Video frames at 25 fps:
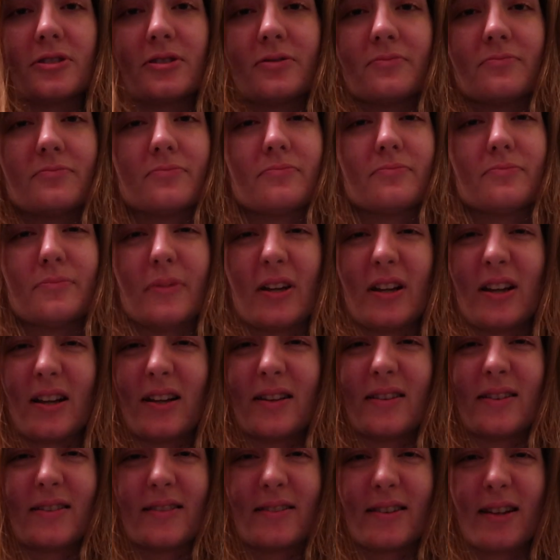and
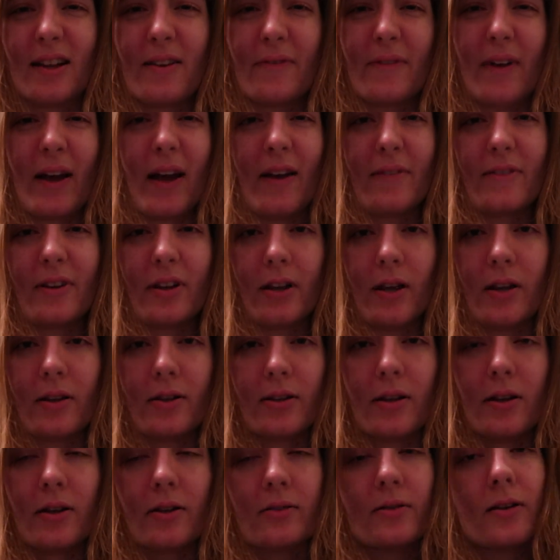meetings and stuff I had to
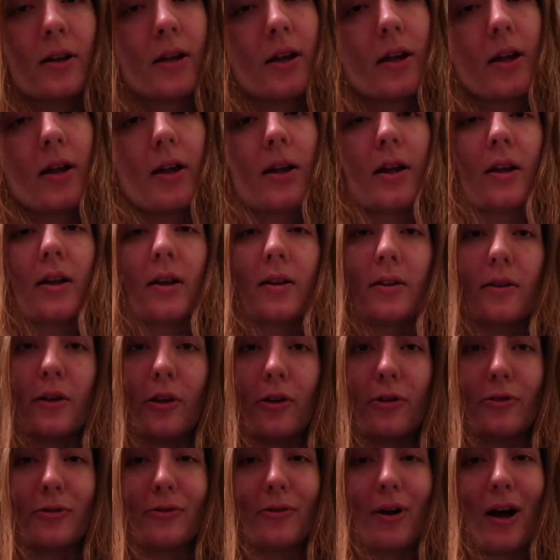get done.
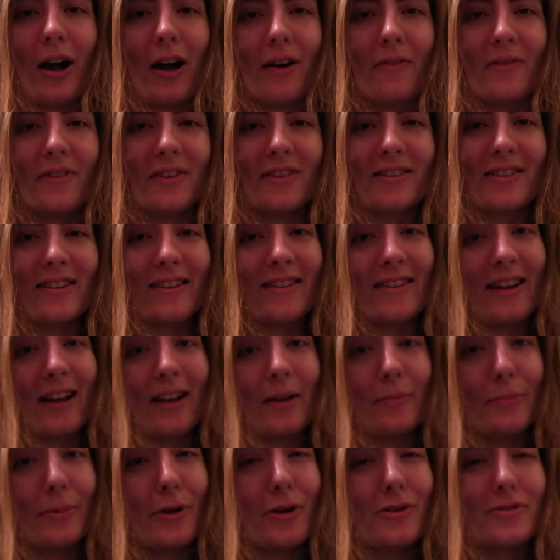Those are obviously not
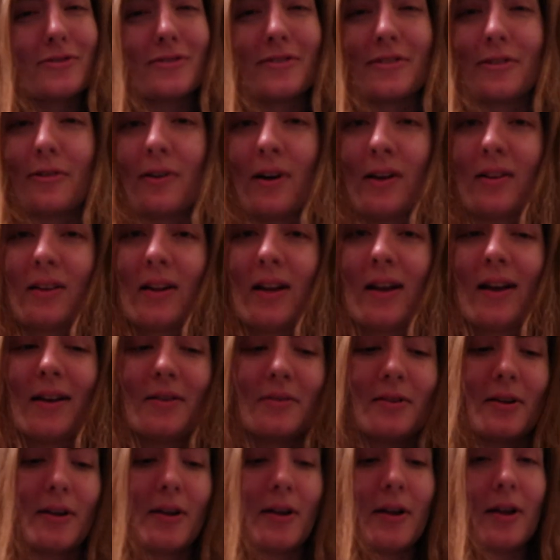in person,
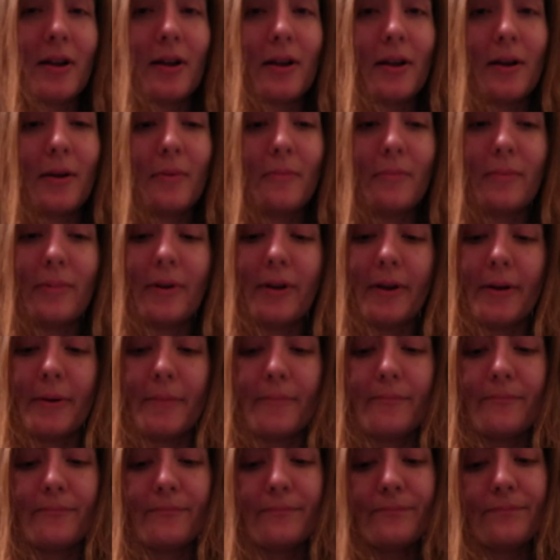online, but
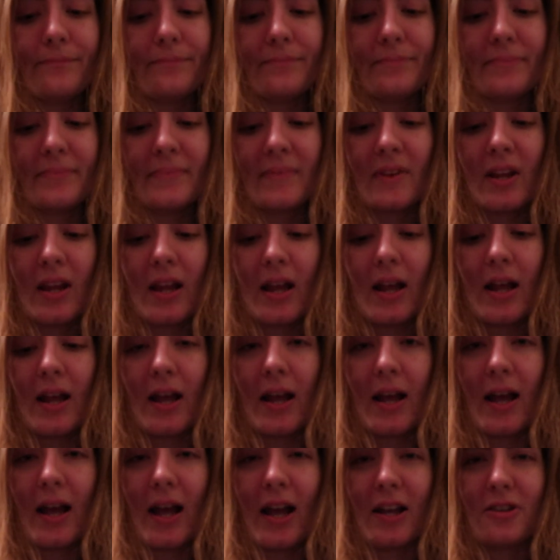
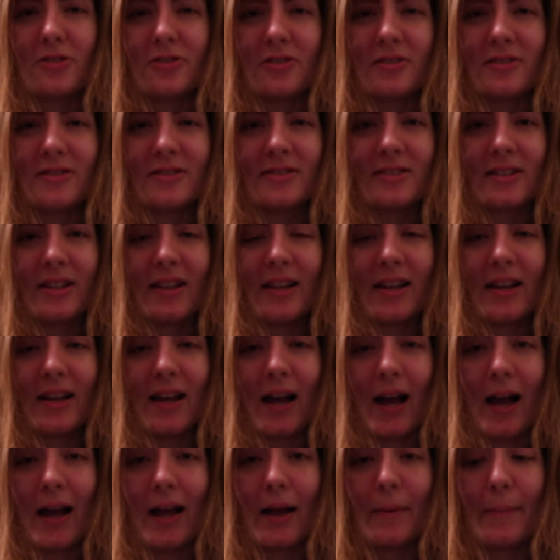as you can see,
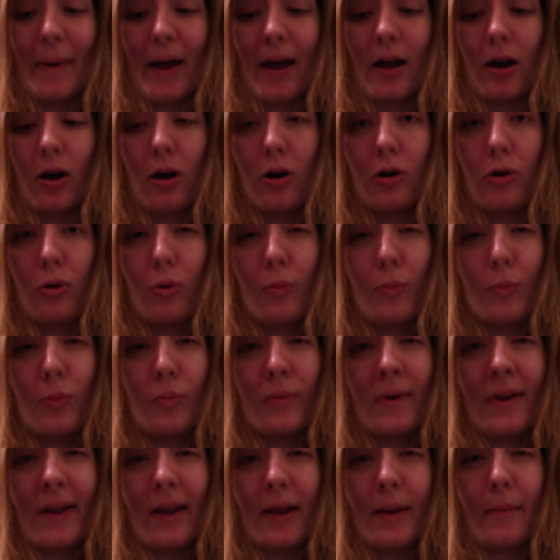I am at home
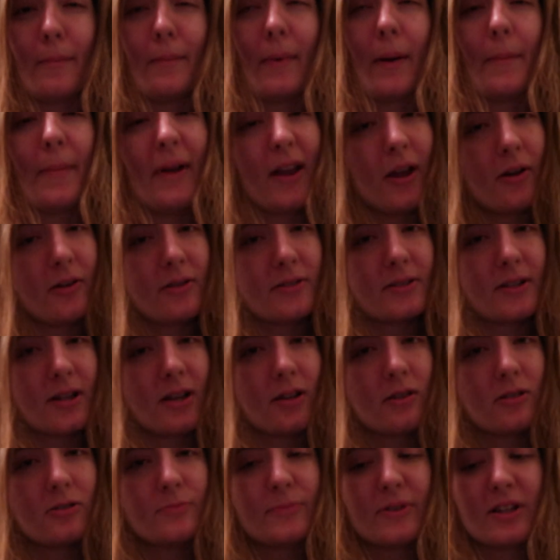in my parents'
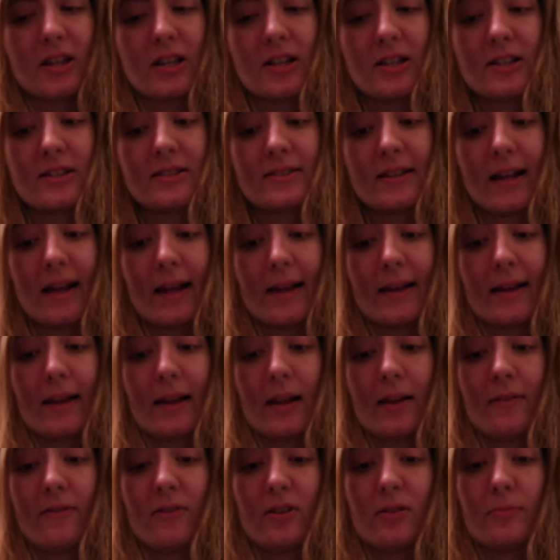house because I
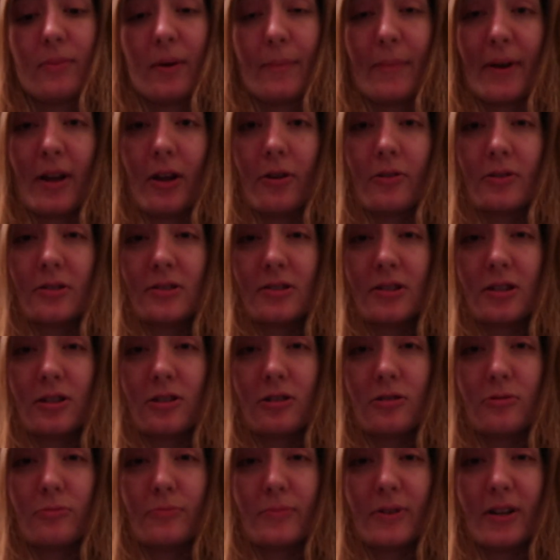live with my parents
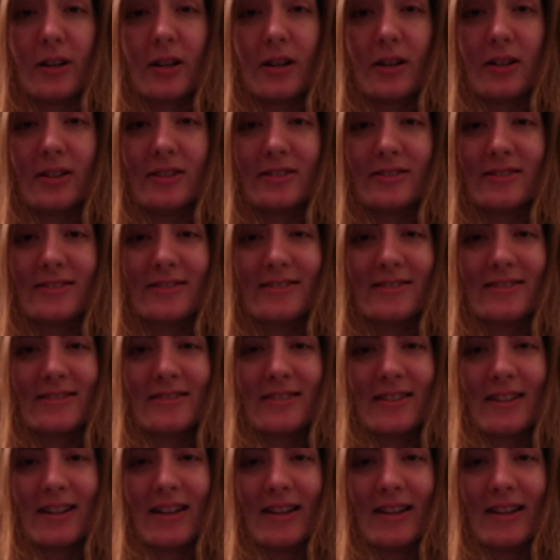still because